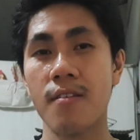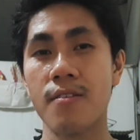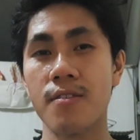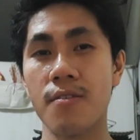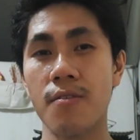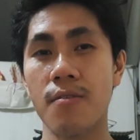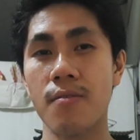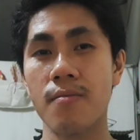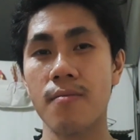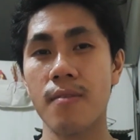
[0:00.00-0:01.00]

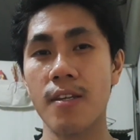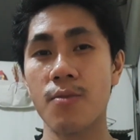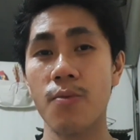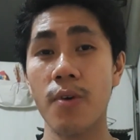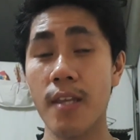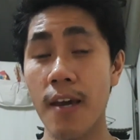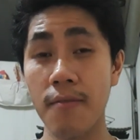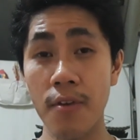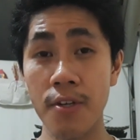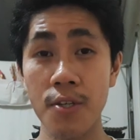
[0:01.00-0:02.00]
so that's what I've
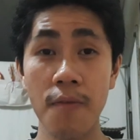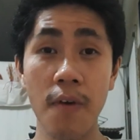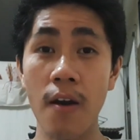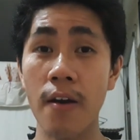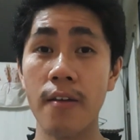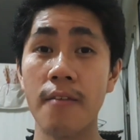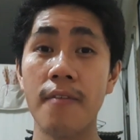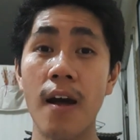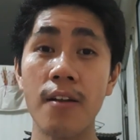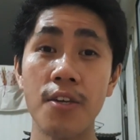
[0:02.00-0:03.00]
learned so far the
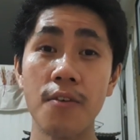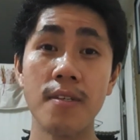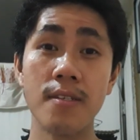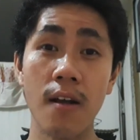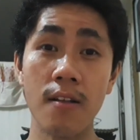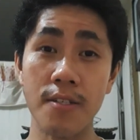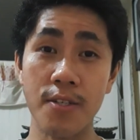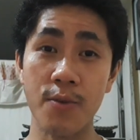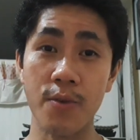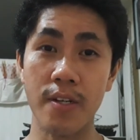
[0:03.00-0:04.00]
value of
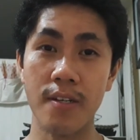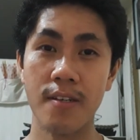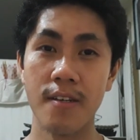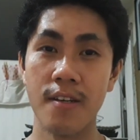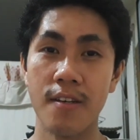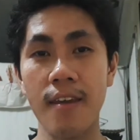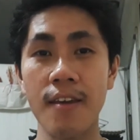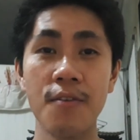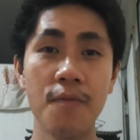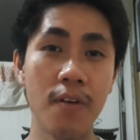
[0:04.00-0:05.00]
solitude.
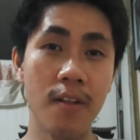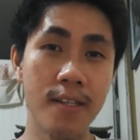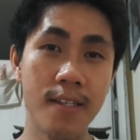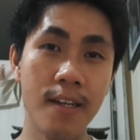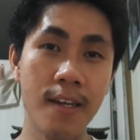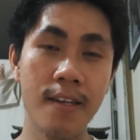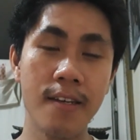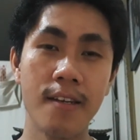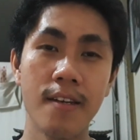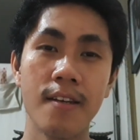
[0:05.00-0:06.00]
Thank you for listening.
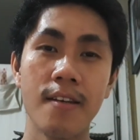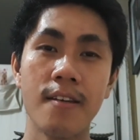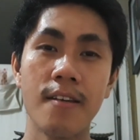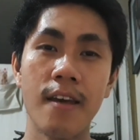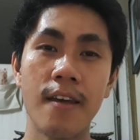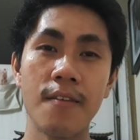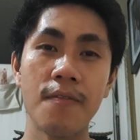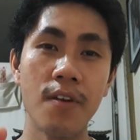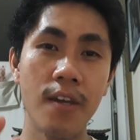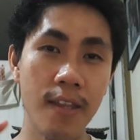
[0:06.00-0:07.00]
And if
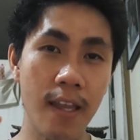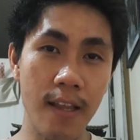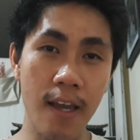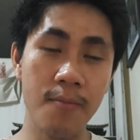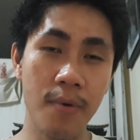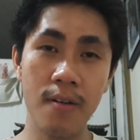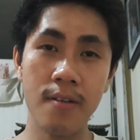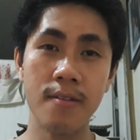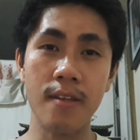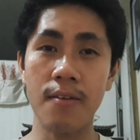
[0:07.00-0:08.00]
you hit that like
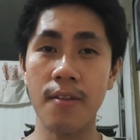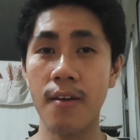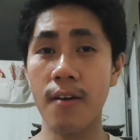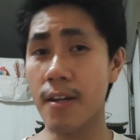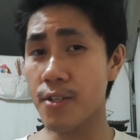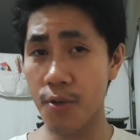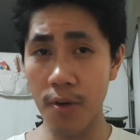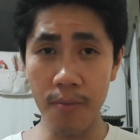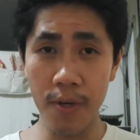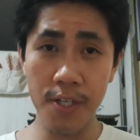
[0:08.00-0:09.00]
button down there, I'd sure
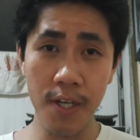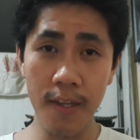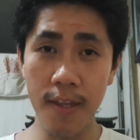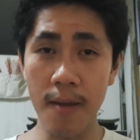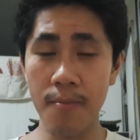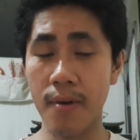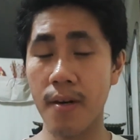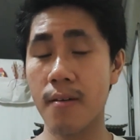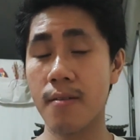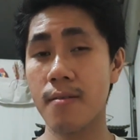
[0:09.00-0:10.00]
appreciate that.
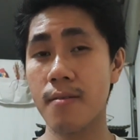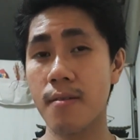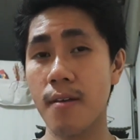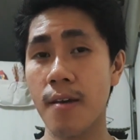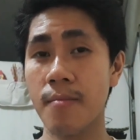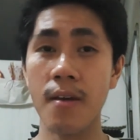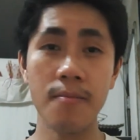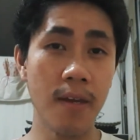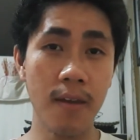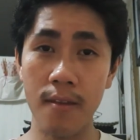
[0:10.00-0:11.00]
But I'm
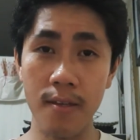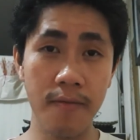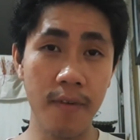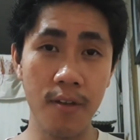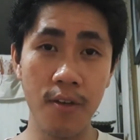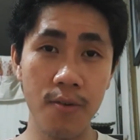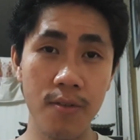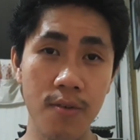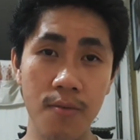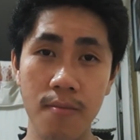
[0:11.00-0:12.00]
not making this video
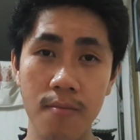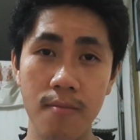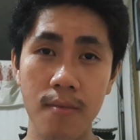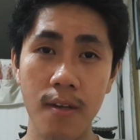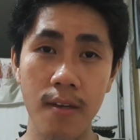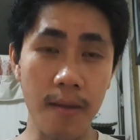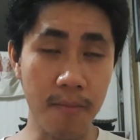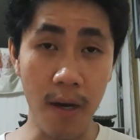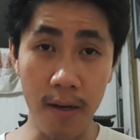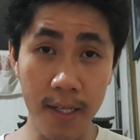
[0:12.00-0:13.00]
to get
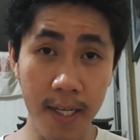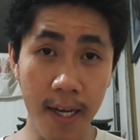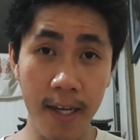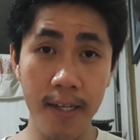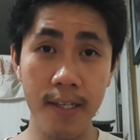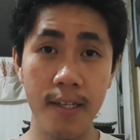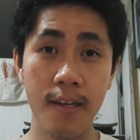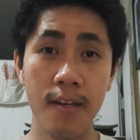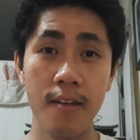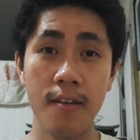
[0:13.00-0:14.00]
monetized,
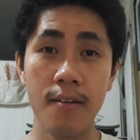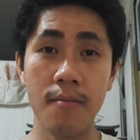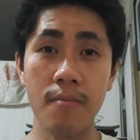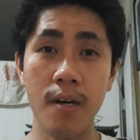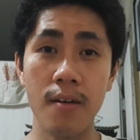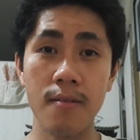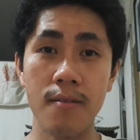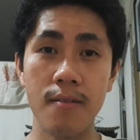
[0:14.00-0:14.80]
but